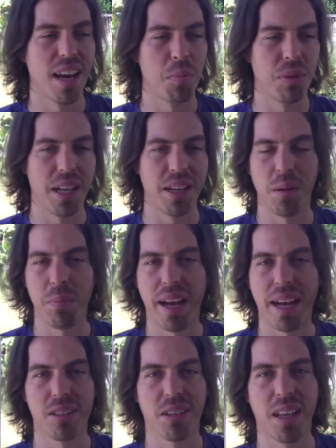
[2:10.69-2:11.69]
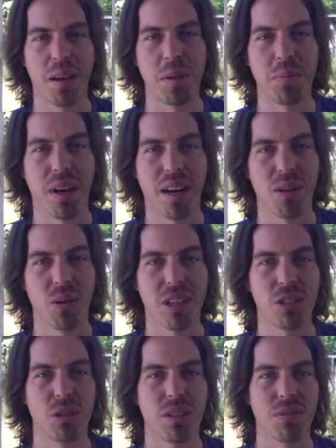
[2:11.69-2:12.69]
I played in a band called Lemon Bucket
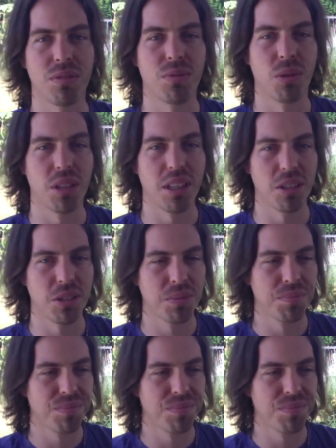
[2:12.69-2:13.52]
Orchestra for 4 years.